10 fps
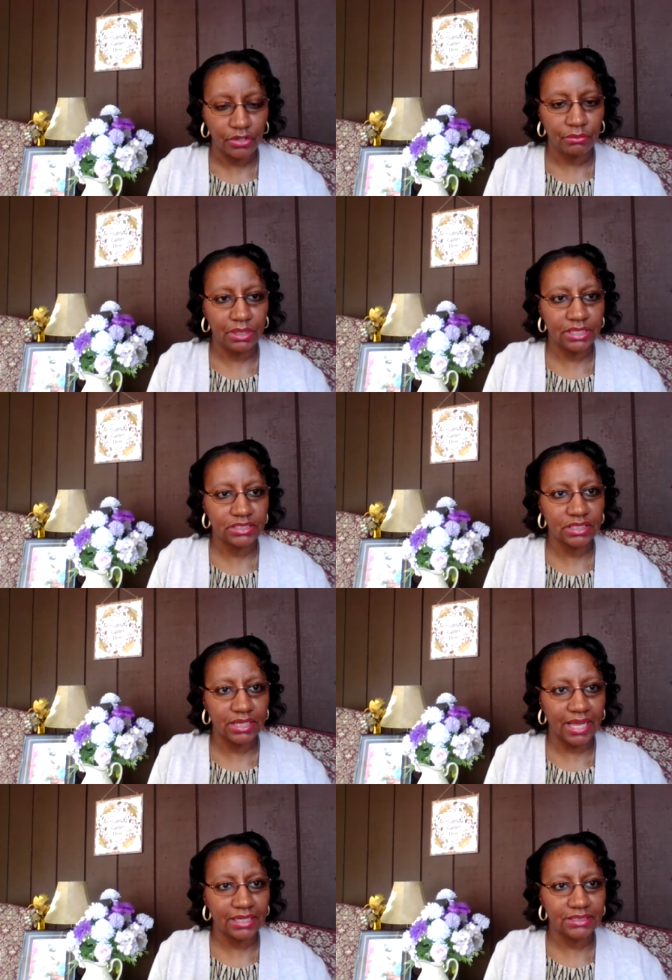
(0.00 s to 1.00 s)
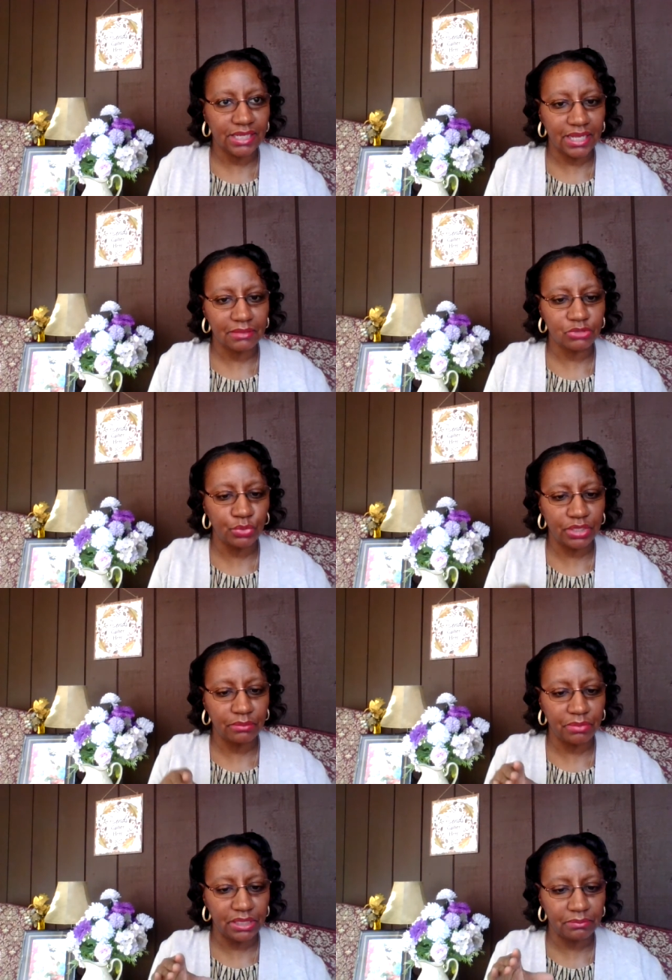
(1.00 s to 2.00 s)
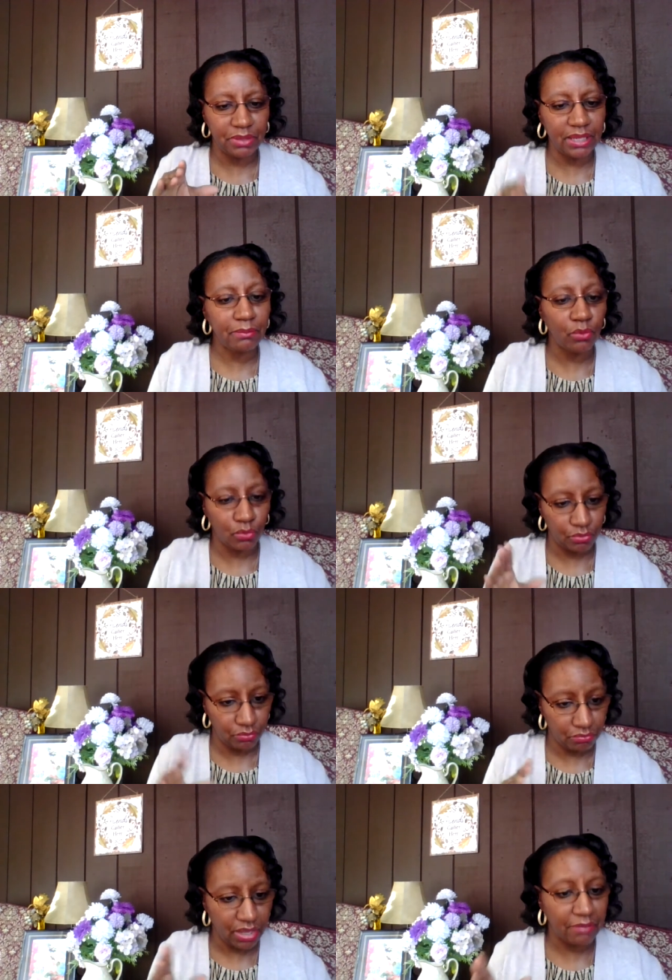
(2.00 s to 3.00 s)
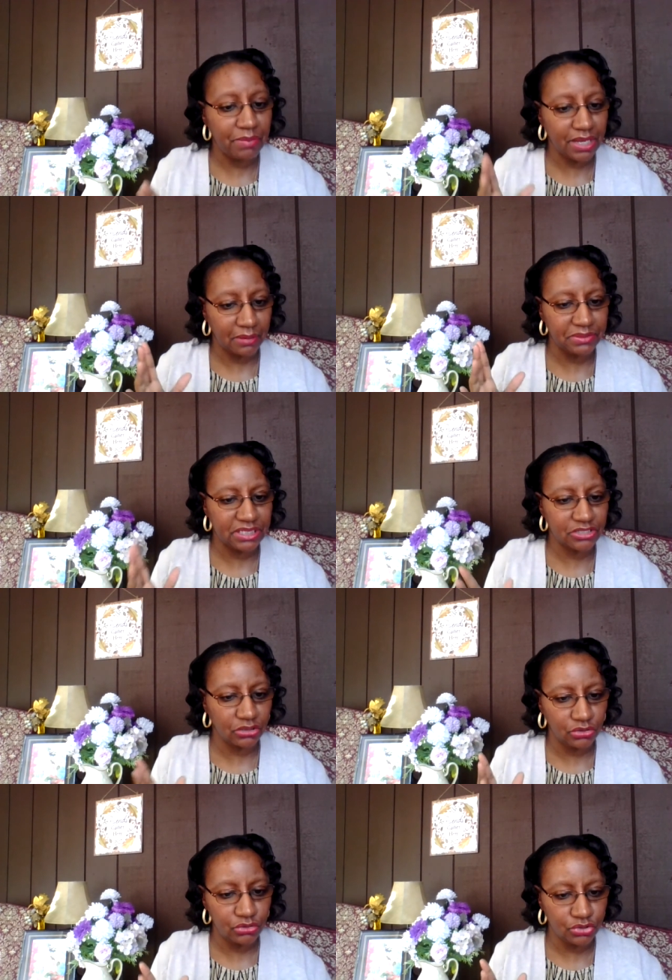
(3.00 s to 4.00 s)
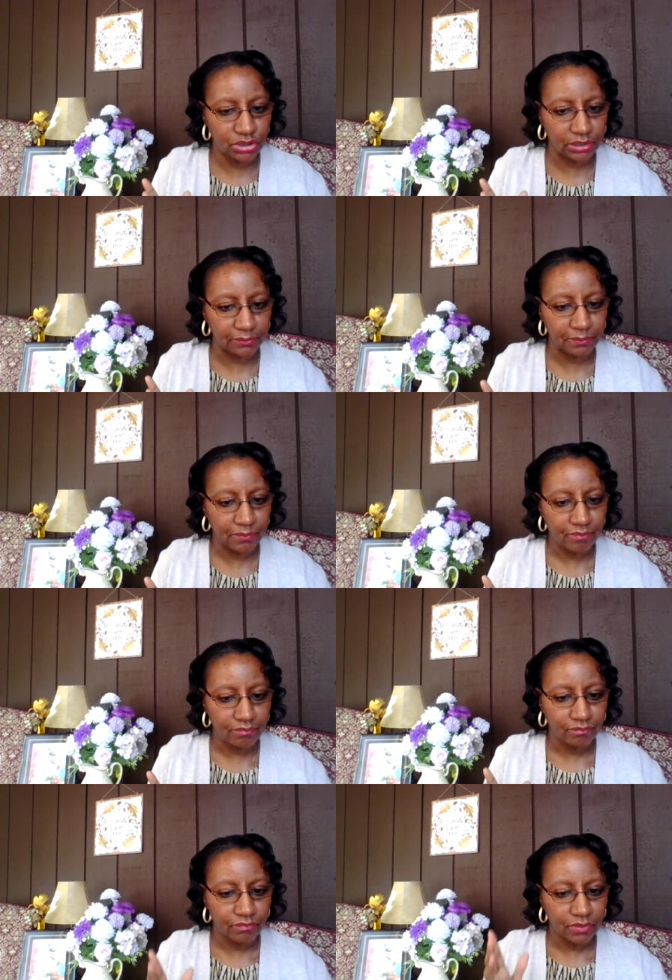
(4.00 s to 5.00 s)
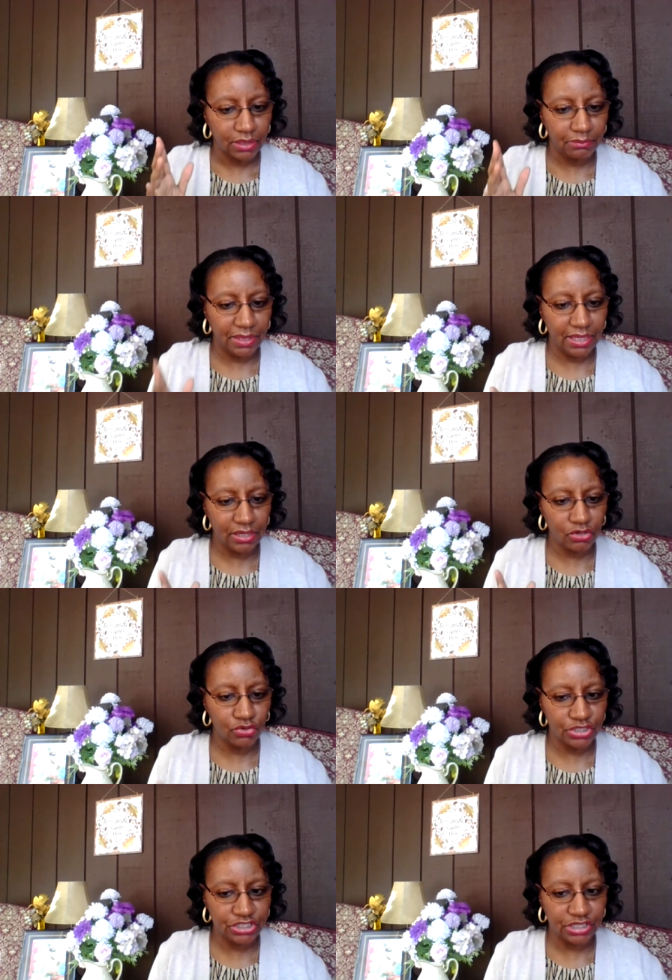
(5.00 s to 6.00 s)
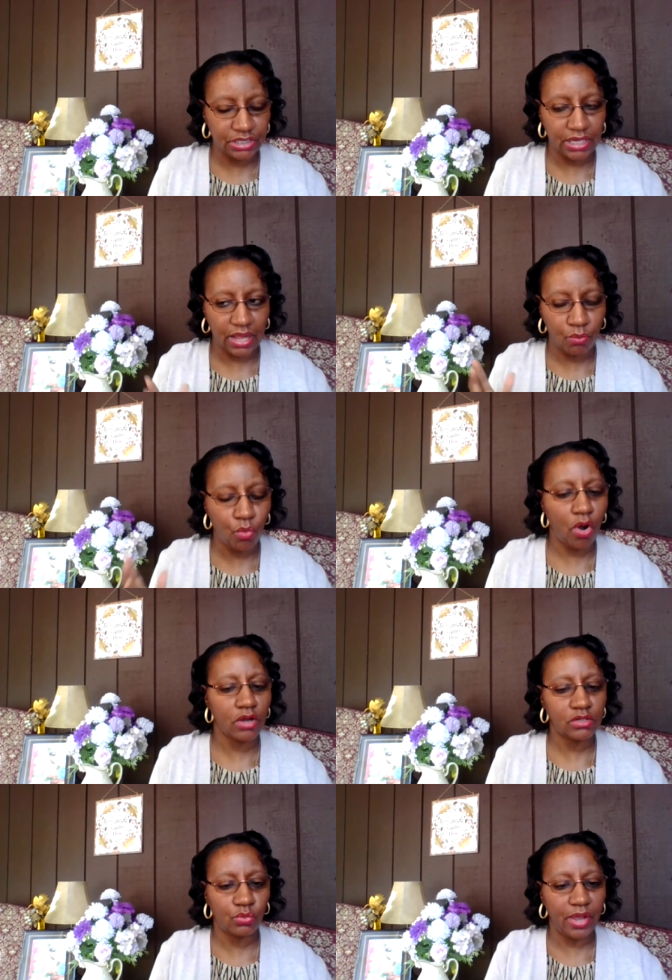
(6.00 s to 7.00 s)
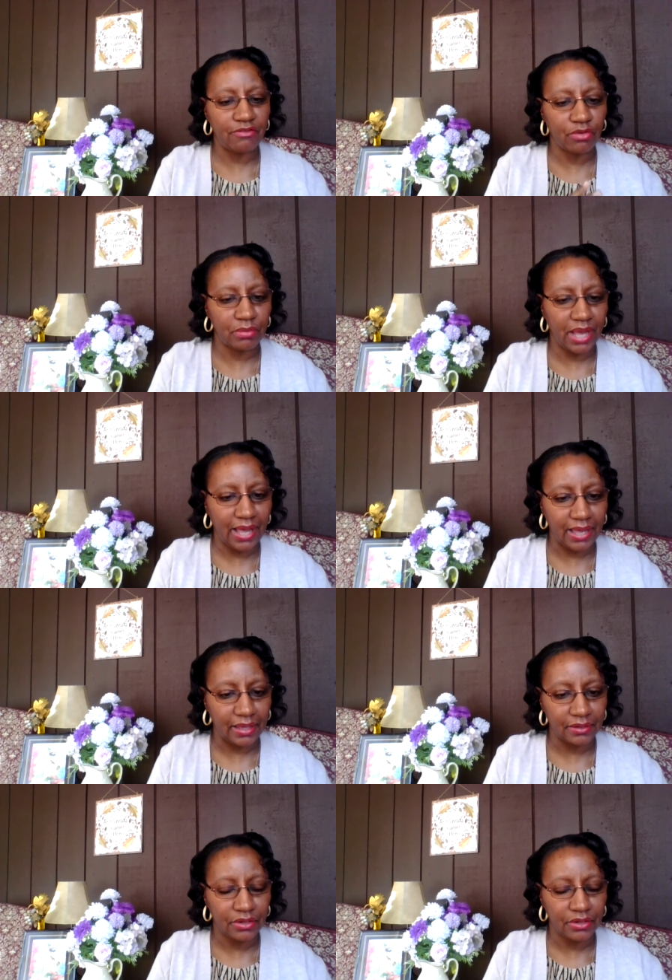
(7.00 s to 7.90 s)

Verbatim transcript: Because a lot of times we could be, people have become disillusioned being a Christian and walked away from God